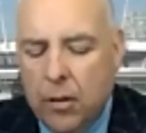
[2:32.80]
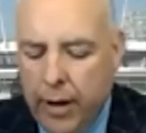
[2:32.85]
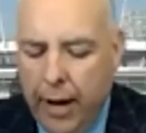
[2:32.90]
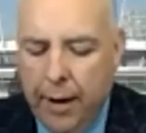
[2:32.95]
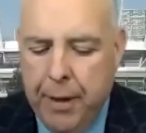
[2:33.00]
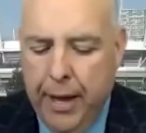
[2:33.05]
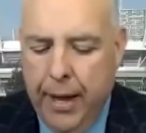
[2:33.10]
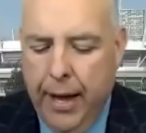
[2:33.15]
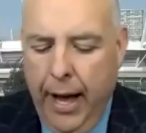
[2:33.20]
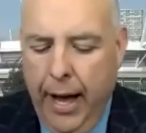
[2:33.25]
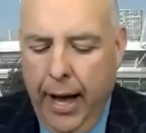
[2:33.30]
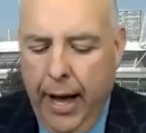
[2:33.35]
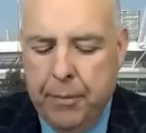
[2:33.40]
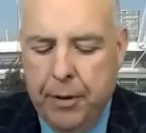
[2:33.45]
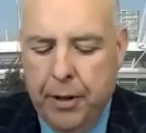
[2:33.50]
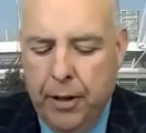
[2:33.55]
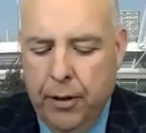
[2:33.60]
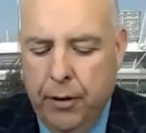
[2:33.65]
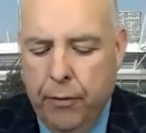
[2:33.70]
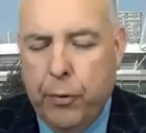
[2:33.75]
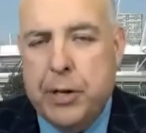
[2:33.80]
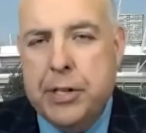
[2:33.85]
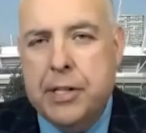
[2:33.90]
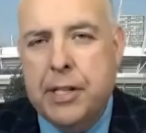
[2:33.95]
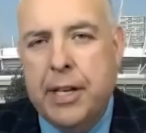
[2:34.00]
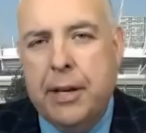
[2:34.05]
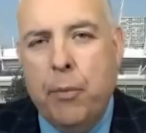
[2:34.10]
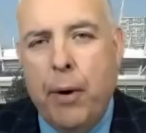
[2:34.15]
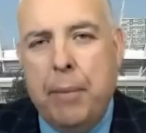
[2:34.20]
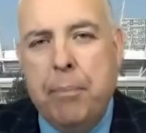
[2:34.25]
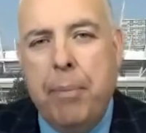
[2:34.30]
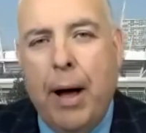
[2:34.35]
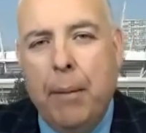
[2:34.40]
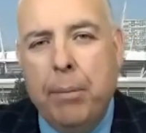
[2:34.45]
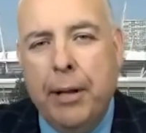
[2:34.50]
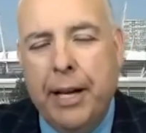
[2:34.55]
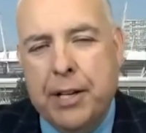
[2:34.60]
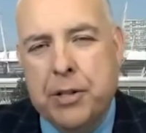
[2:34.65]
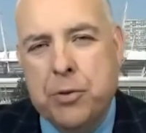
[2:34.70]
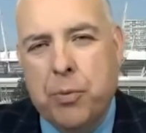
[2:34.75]
You've recently went public as
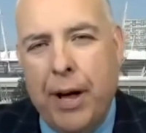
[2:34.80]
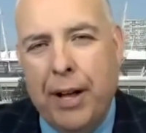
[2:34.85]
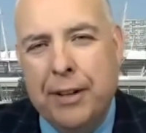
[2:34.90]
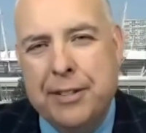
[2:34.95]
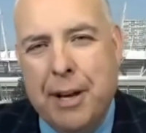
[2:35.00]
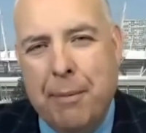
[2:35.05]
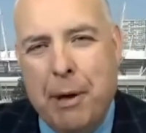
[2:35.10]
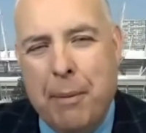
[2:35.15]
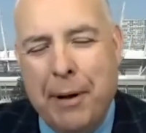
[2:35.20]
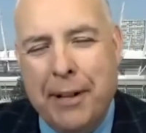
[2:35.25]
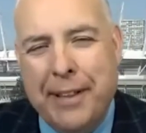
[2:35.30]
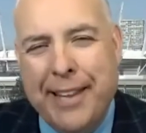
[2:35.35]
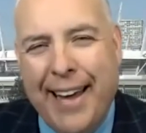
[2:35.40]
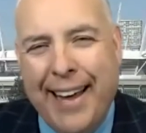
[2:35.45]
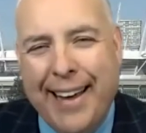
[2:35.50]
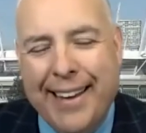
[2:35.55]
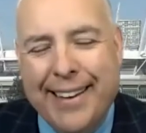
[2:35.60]
well. Tell me about that.